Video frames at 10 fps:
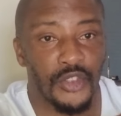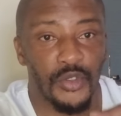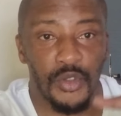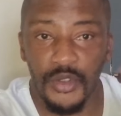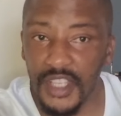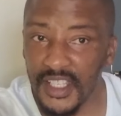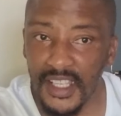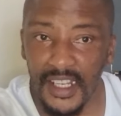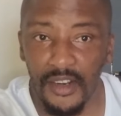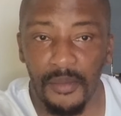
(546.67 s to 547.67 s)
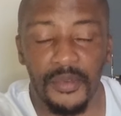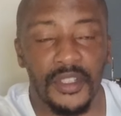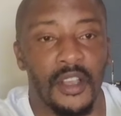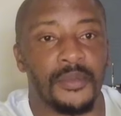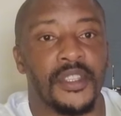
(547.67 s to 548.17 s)
So those external
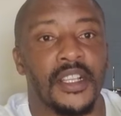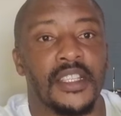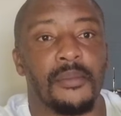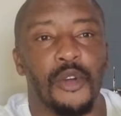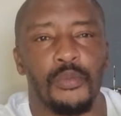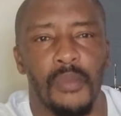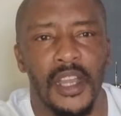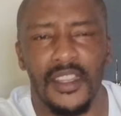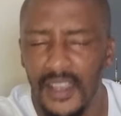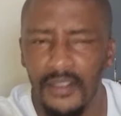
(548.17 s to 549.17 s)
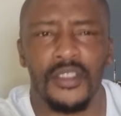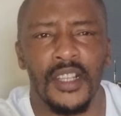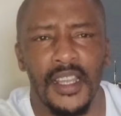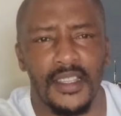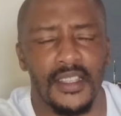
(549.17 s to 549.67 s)
obstacles about money, they will
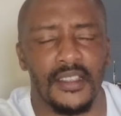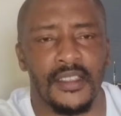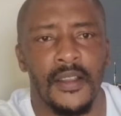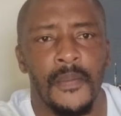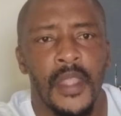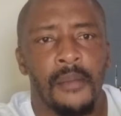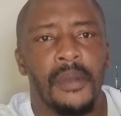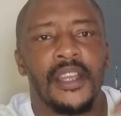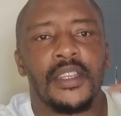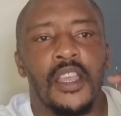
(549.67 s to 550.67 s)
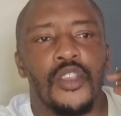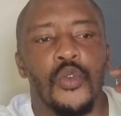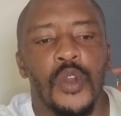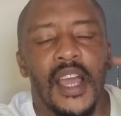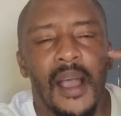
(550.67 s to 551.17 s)
still exist, but
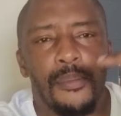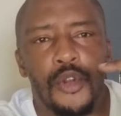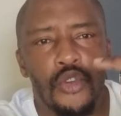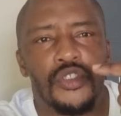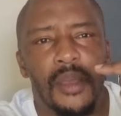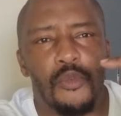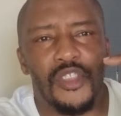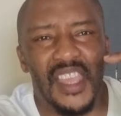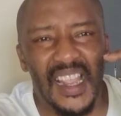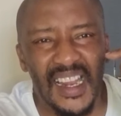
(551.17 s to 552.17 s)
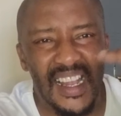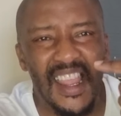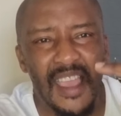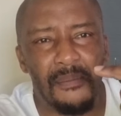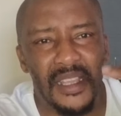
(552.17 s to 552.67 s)
you will approach them with a
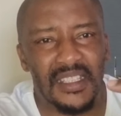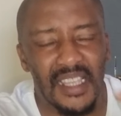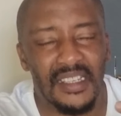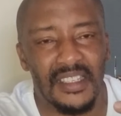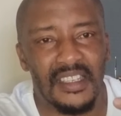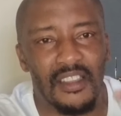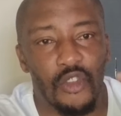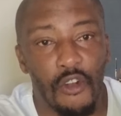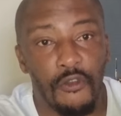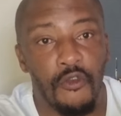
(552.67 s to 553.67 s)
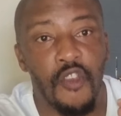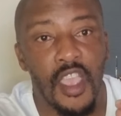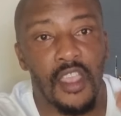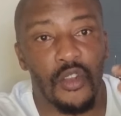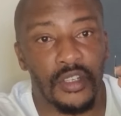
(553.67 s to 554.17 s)
clear mentality. Your
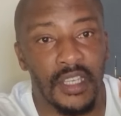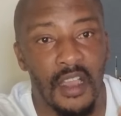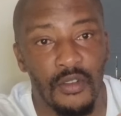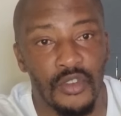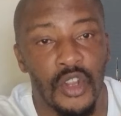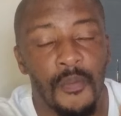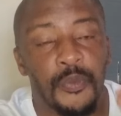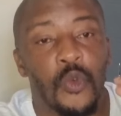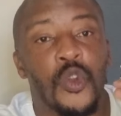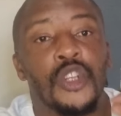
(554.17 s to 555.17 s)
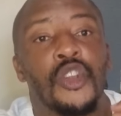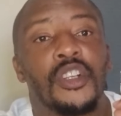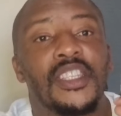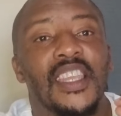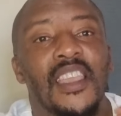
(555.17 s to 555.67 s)
fear, your doubt will
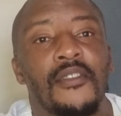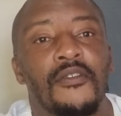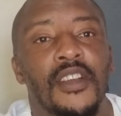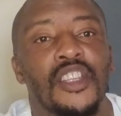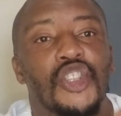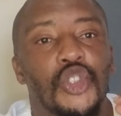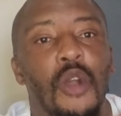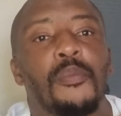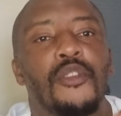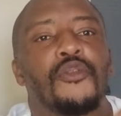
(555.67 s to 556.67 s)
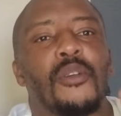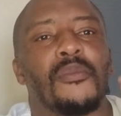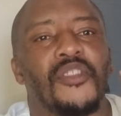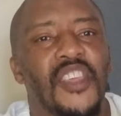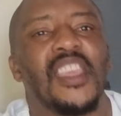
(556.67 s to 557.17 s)
not even stop you
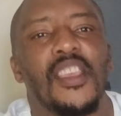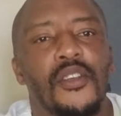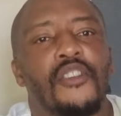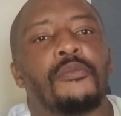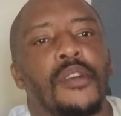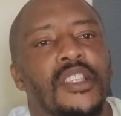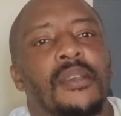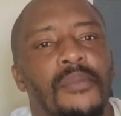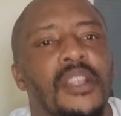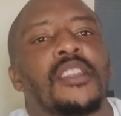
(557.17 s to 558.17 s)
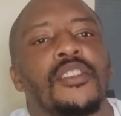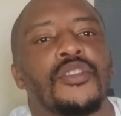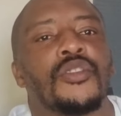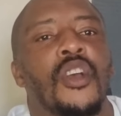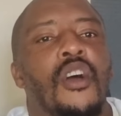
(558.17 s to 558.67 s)
from thinking of
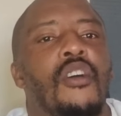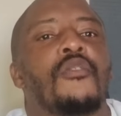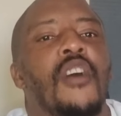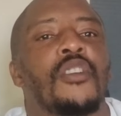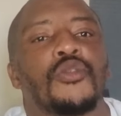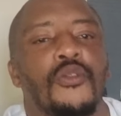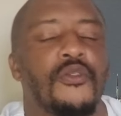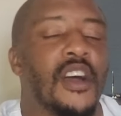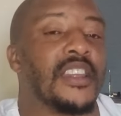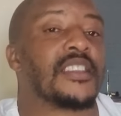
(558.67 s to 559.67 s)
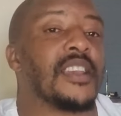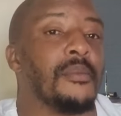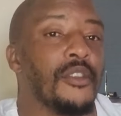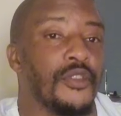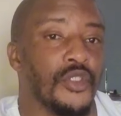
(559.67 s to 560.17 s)
possibilities of how to fund
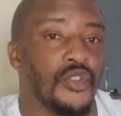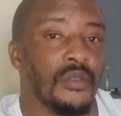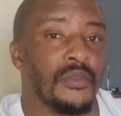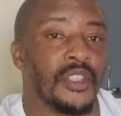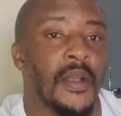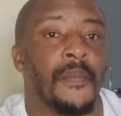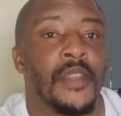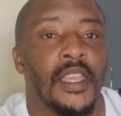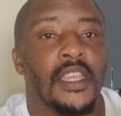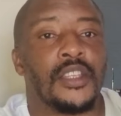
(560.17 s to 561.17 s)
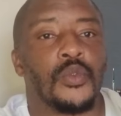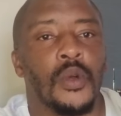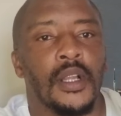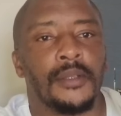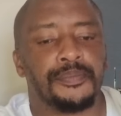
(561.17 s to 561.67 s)
some of your dreams. It
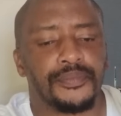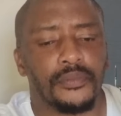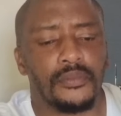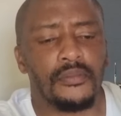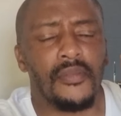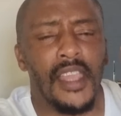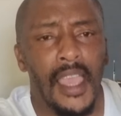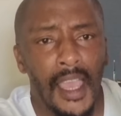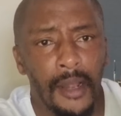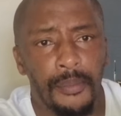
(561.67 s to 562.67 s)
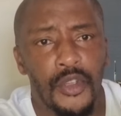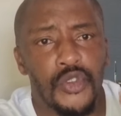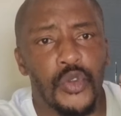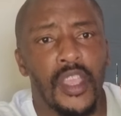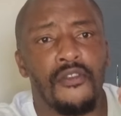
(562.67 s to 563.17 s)
will help you
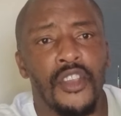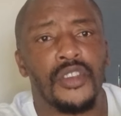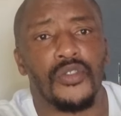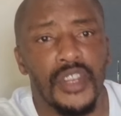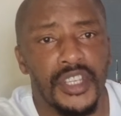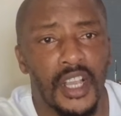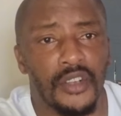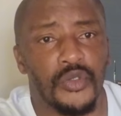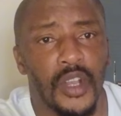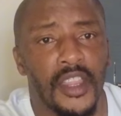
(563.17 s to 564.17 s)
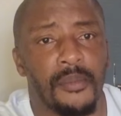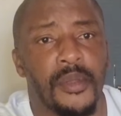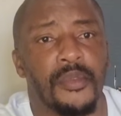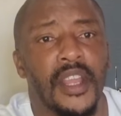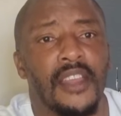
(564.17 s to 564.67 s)
to even reach out to other
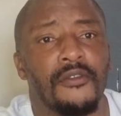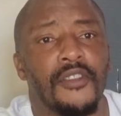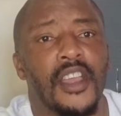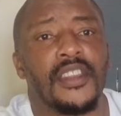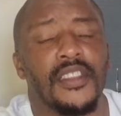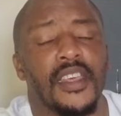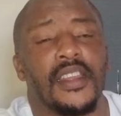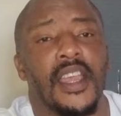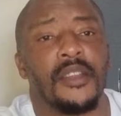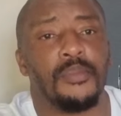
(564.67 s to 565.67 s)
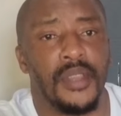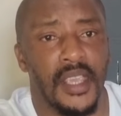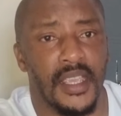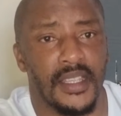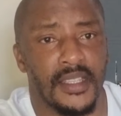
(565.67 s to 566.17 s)
people and find the right
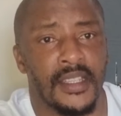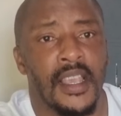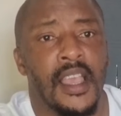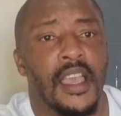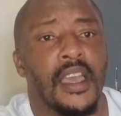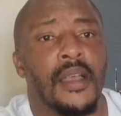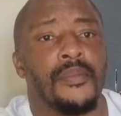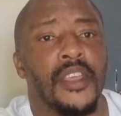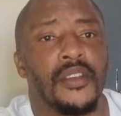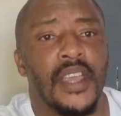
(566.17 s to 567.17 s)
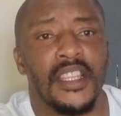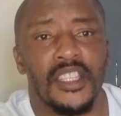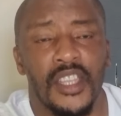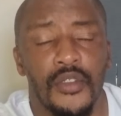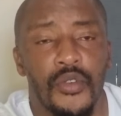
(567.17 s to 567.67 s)
peers and the right
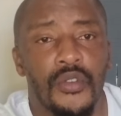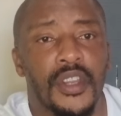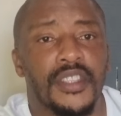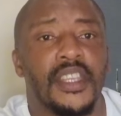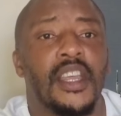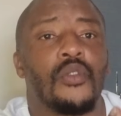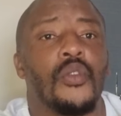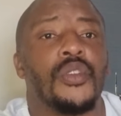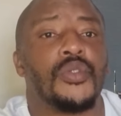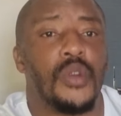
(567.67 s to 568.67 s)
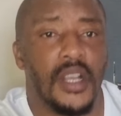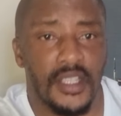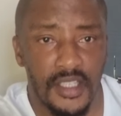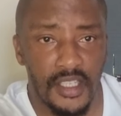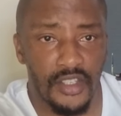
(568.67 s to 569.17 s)
stakeholders that are going to
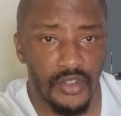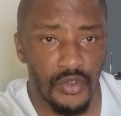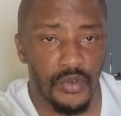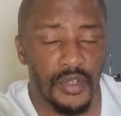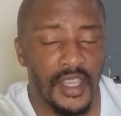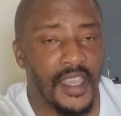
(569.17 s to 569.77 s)
assist you.